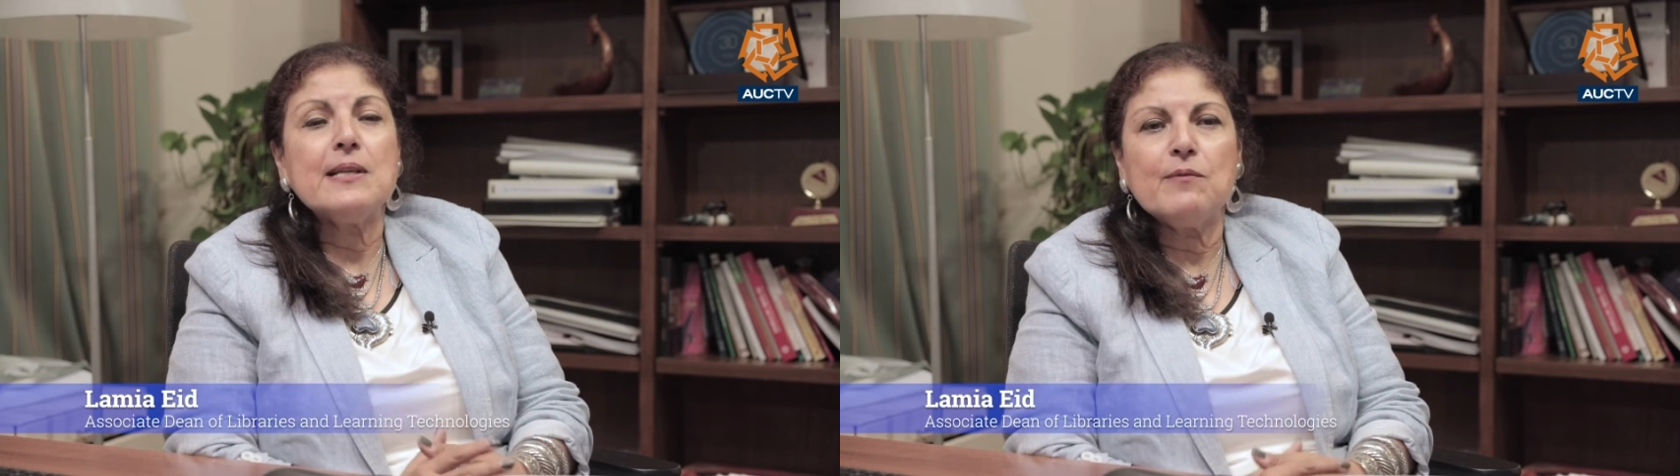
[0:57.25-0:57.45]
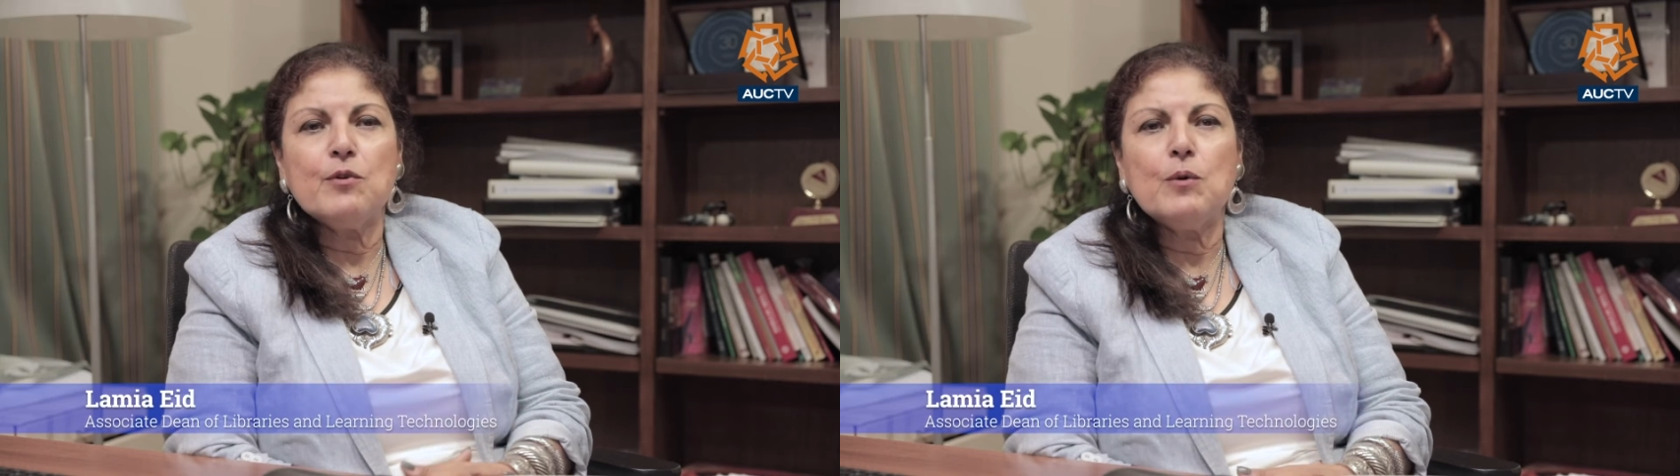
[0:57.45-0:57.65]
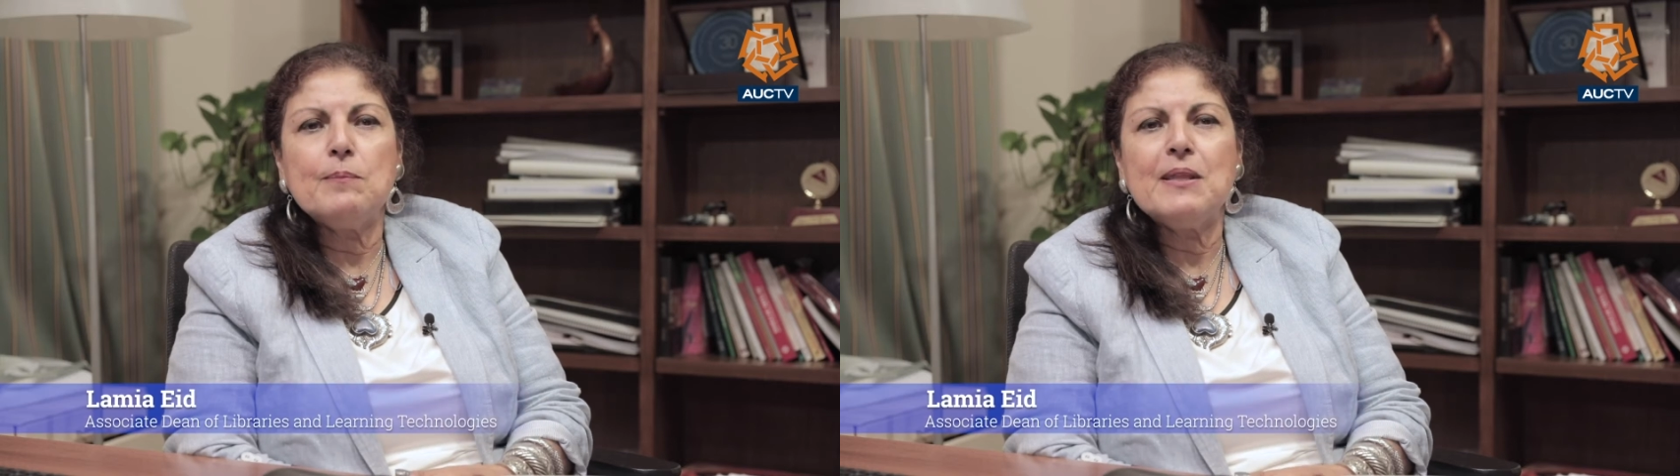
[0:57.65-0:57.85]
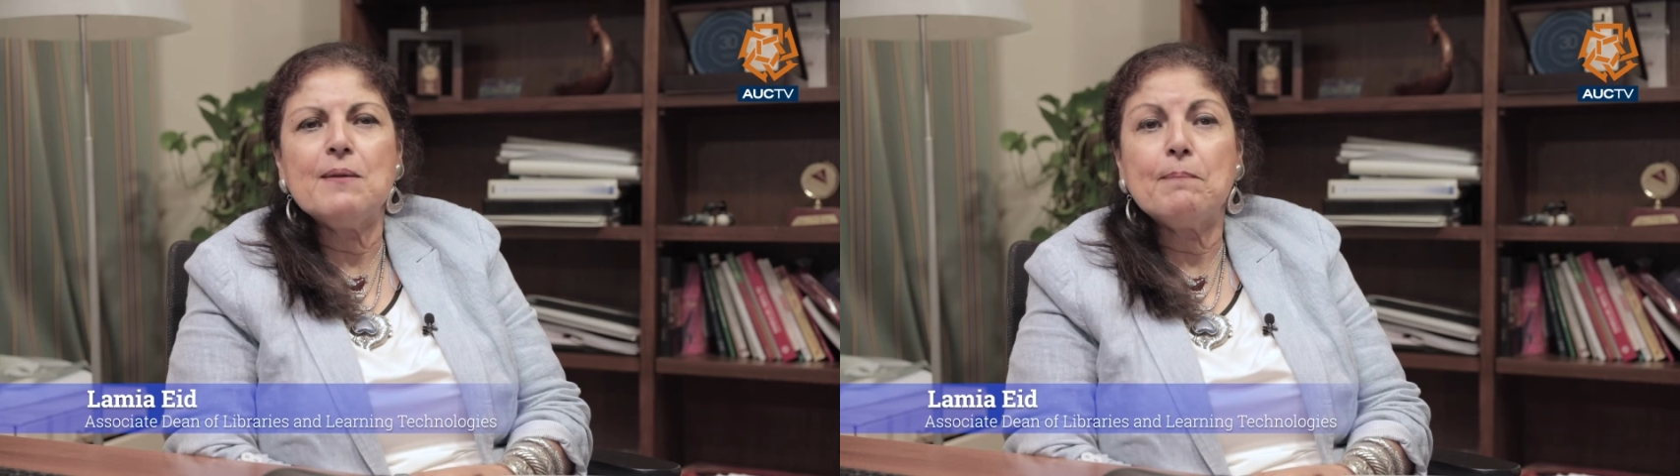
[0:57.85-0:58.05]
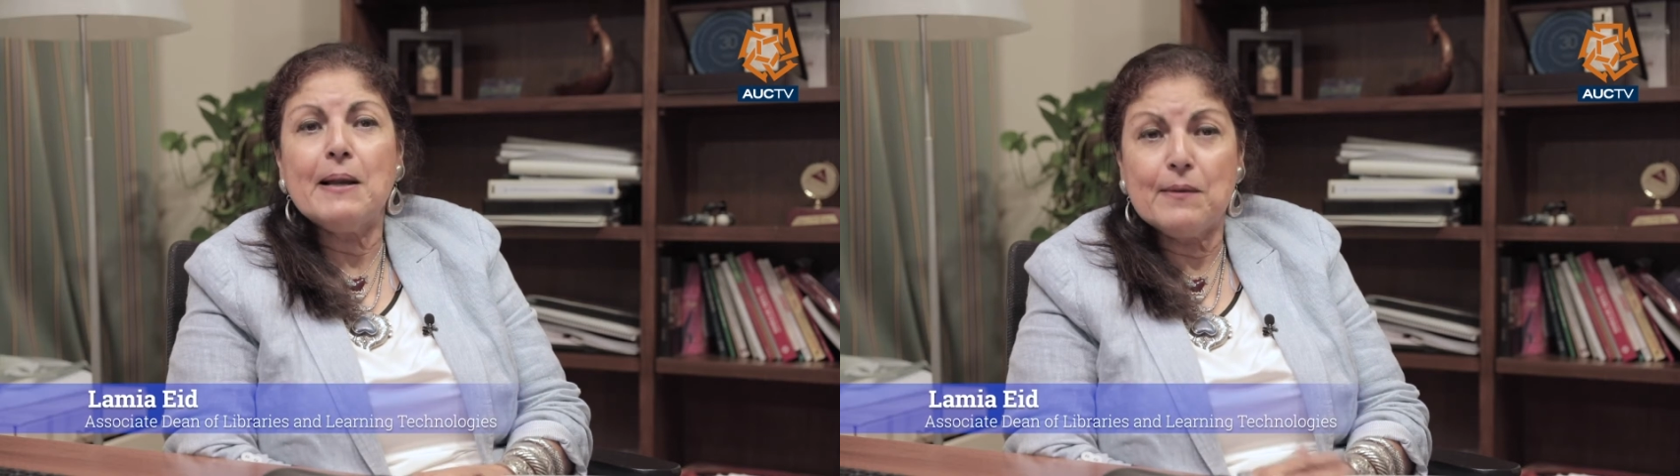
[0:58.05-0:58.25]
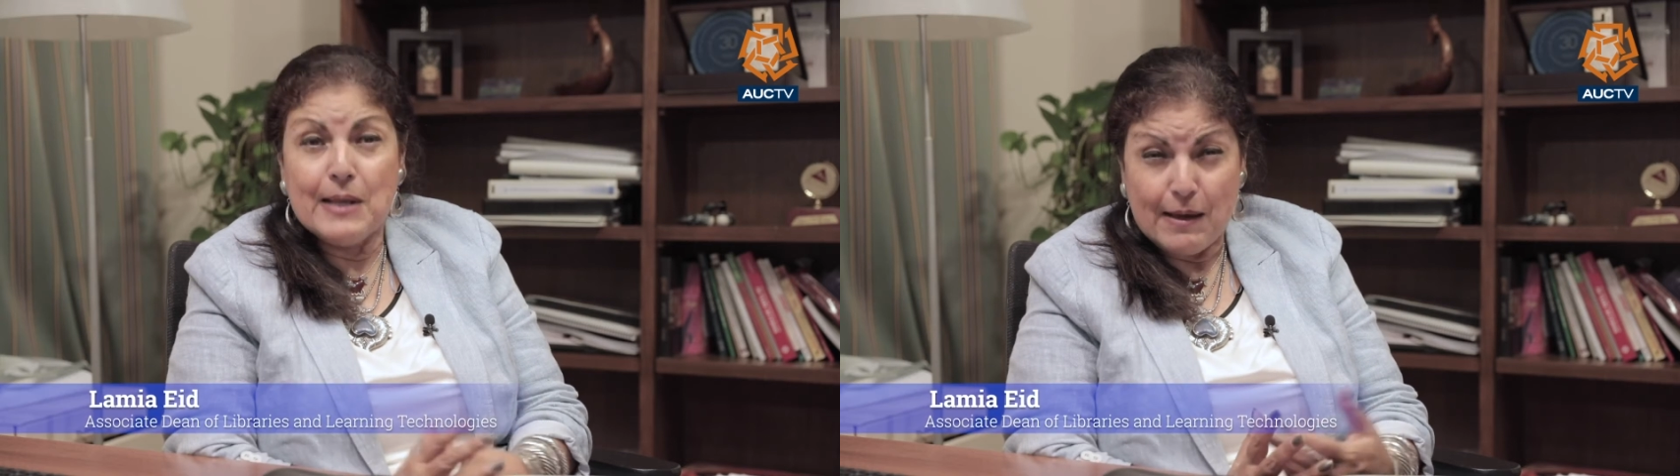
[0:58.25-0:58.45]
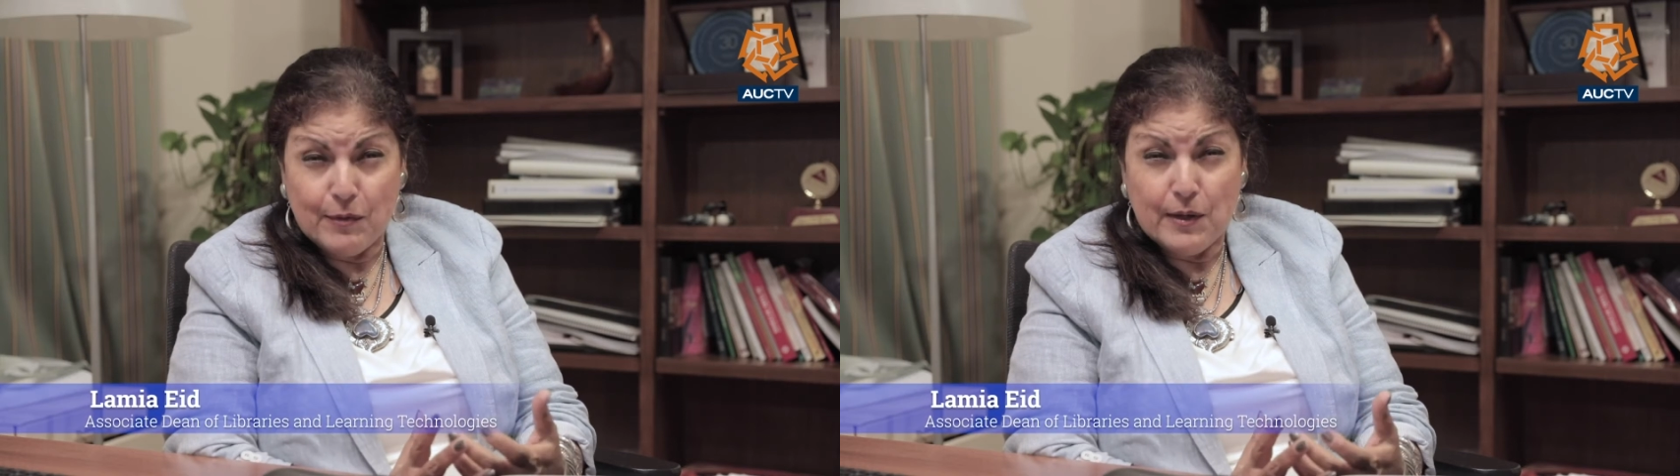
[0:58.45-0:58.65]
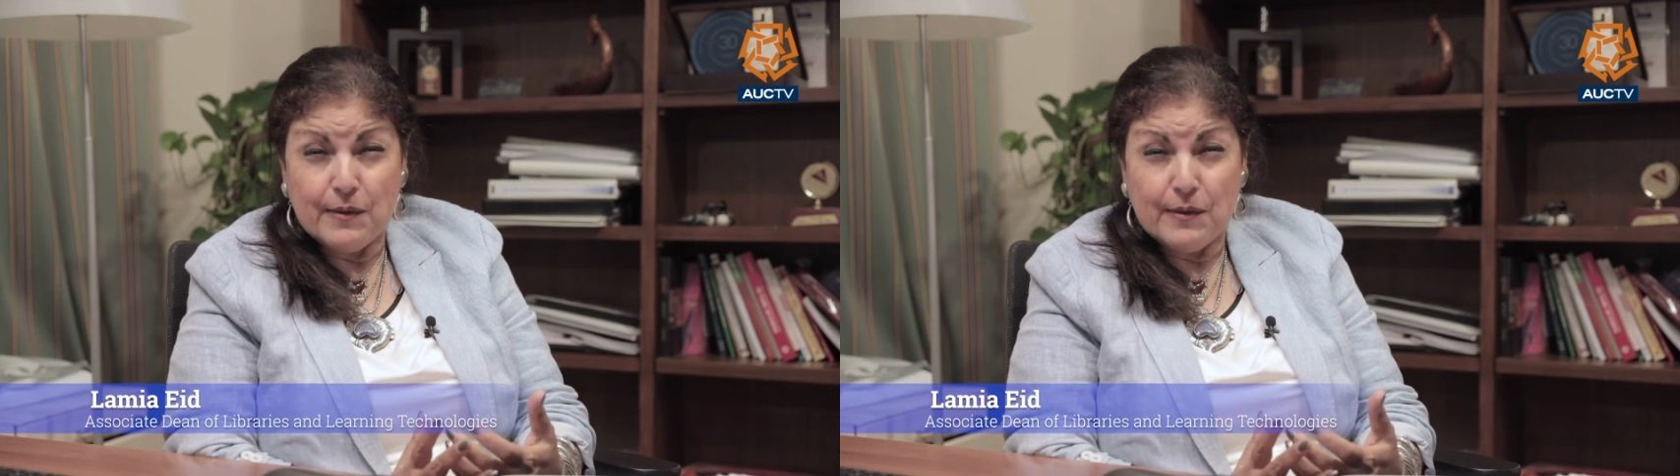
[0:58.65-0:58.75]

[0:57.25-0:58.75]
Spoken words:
level will be the level